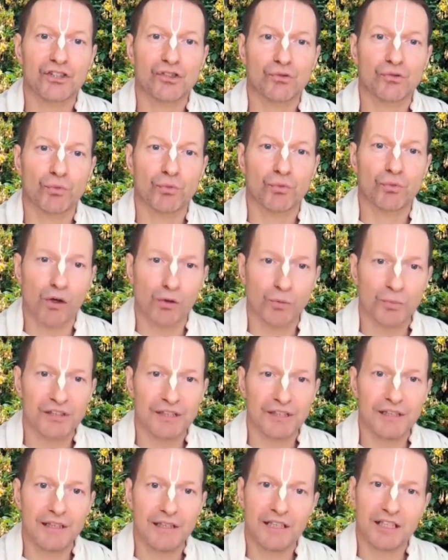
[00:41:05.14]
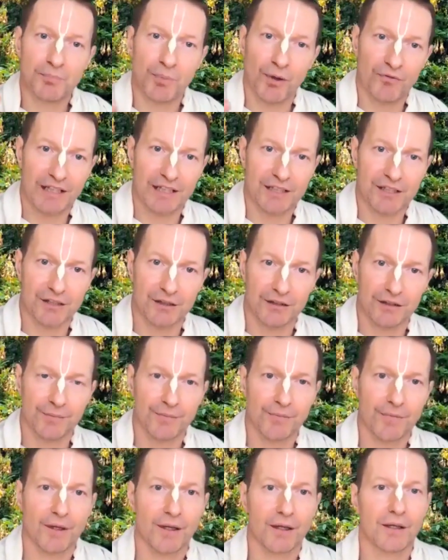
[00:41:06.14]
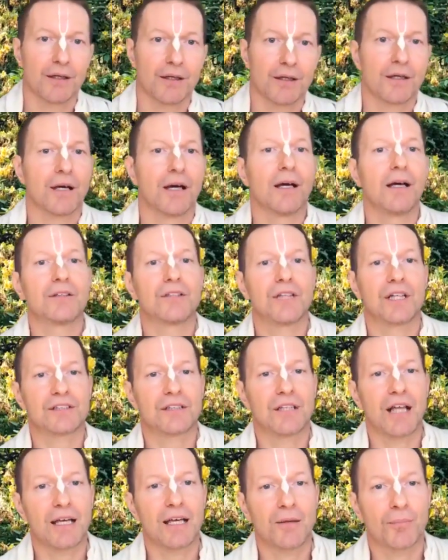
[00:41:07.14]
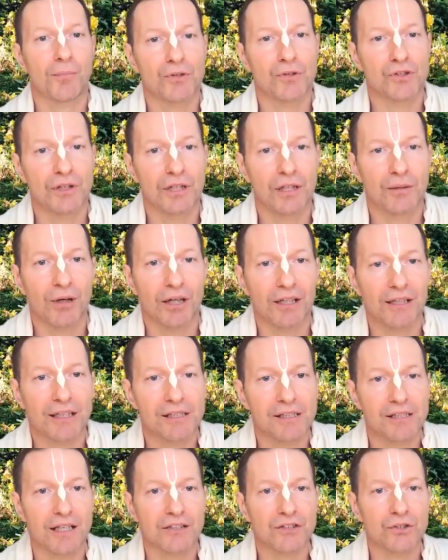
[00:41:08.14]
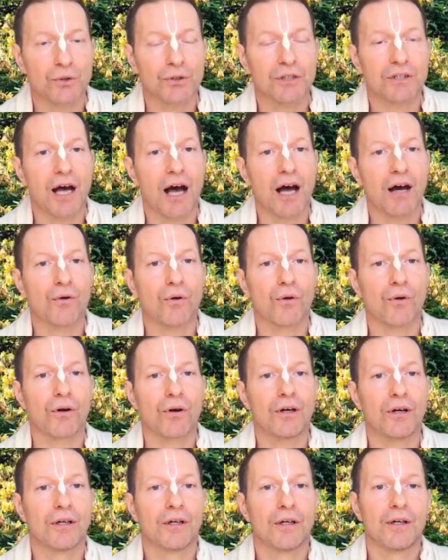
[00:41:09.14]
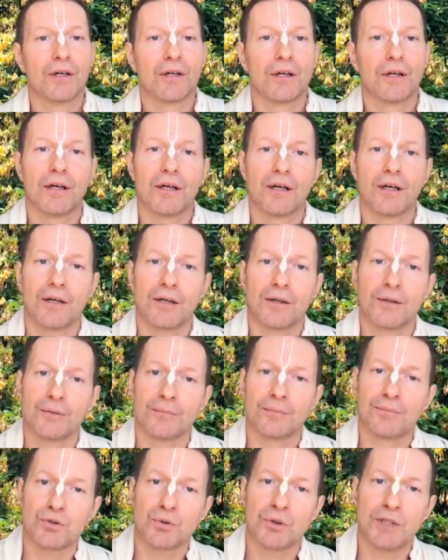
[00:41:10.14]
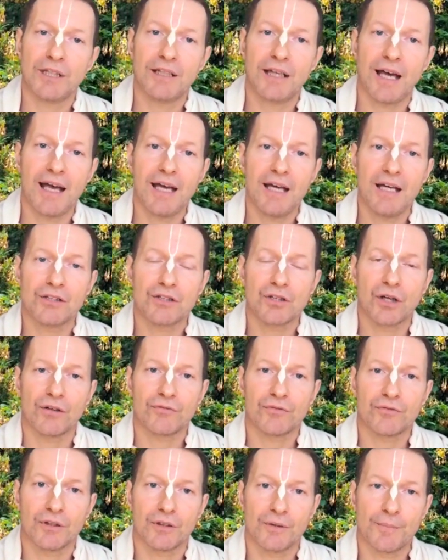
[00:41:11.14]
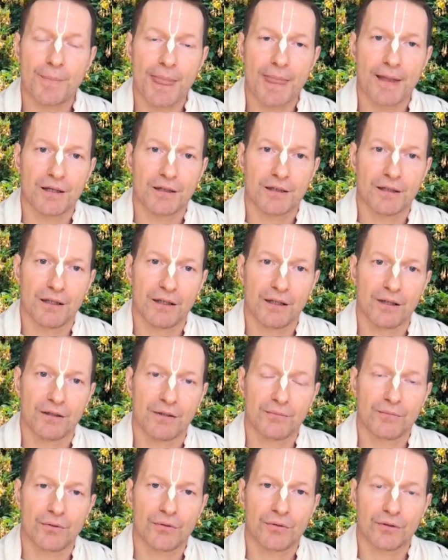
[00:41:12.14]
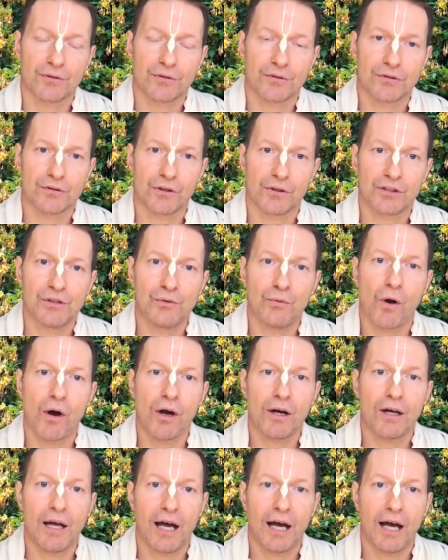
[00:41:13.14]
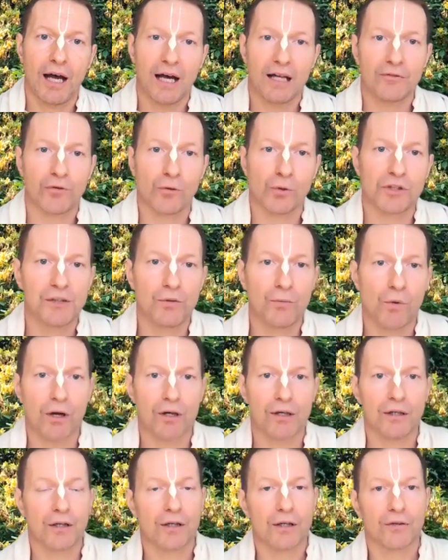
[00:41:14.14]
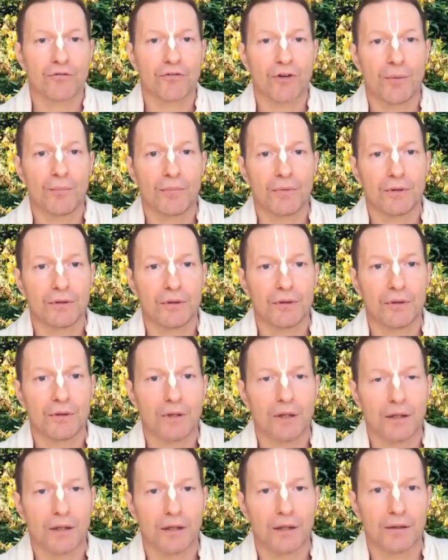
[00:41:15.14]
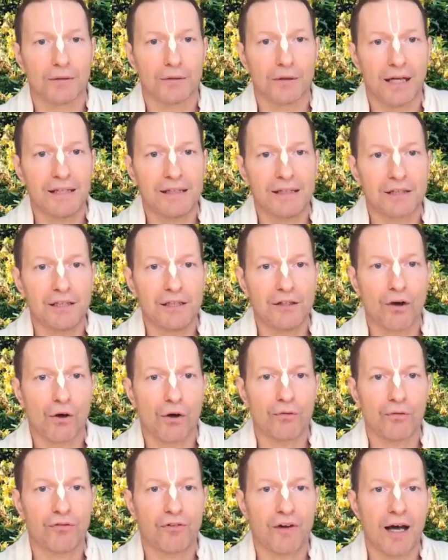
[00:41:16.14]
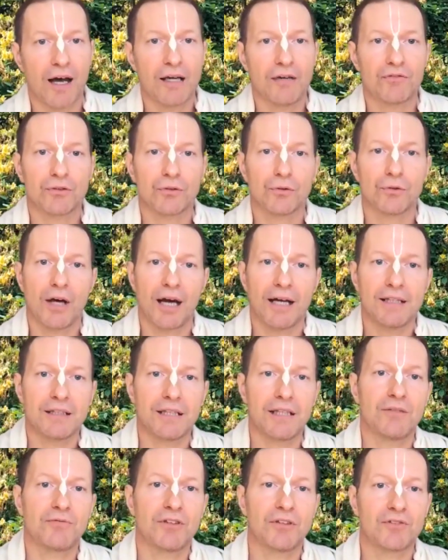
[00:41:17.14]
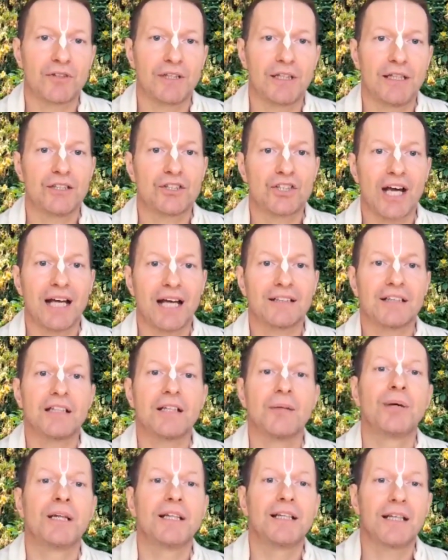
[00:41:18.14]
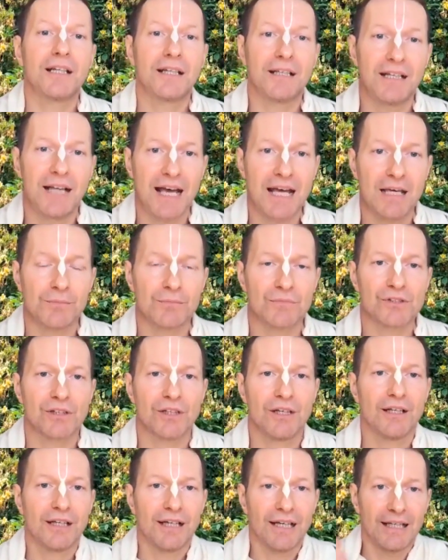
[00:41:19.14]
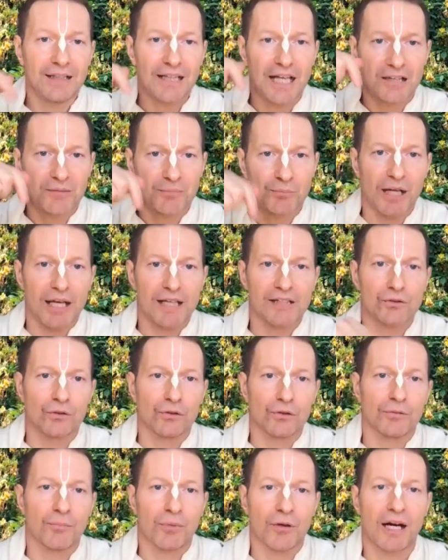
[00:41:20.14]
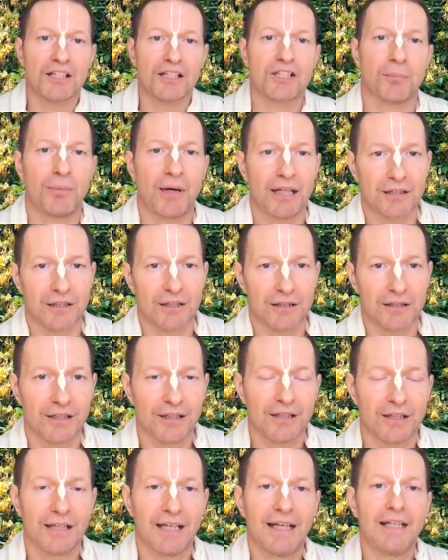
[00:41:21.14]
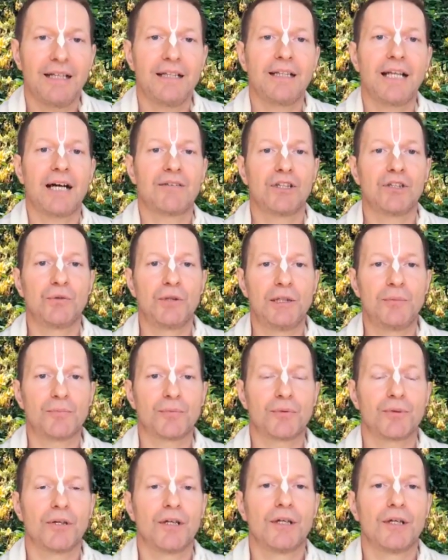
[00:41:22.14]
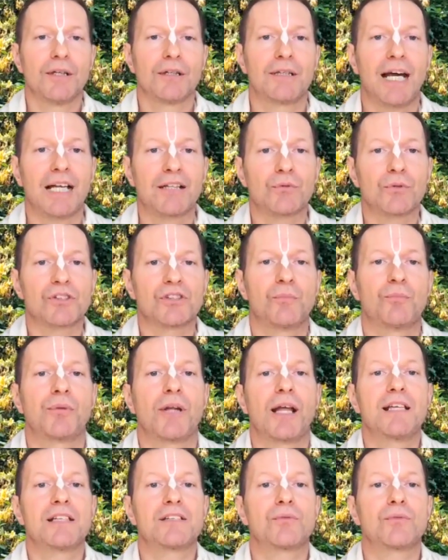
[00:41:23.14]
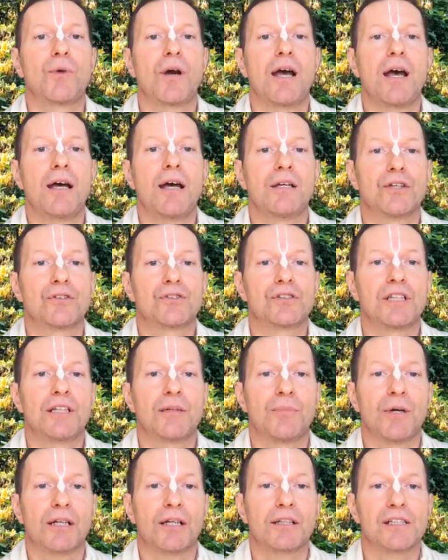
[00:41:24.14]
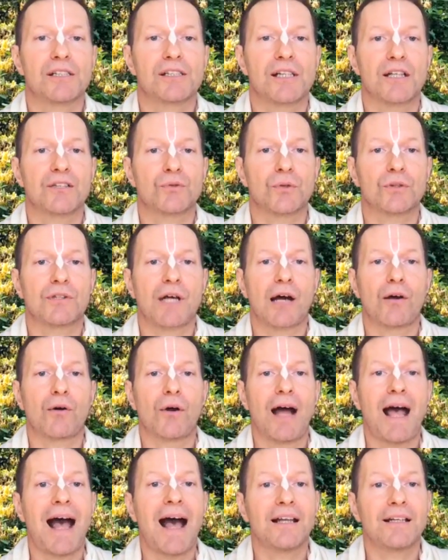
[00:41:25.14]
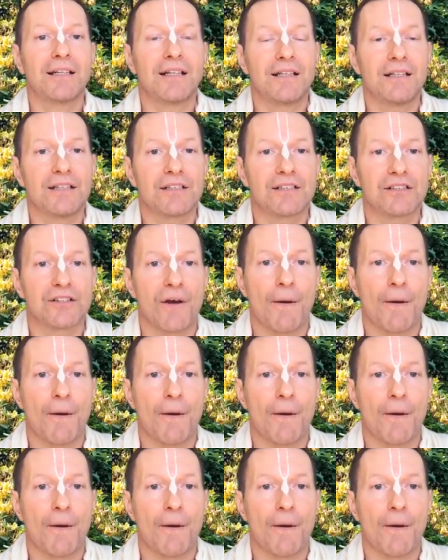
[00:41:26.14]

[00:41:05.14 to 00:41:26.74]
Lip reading: swarup siddhi, his perfection. Just like Srila Bhaktisiddhanta Thakur, between the age of 31 and 41, from 1905 to 1915, chanted a billion names in that place called Brajapatan in Navadvip. That was the place where Srila Bhaktisiddhanta Thakur had his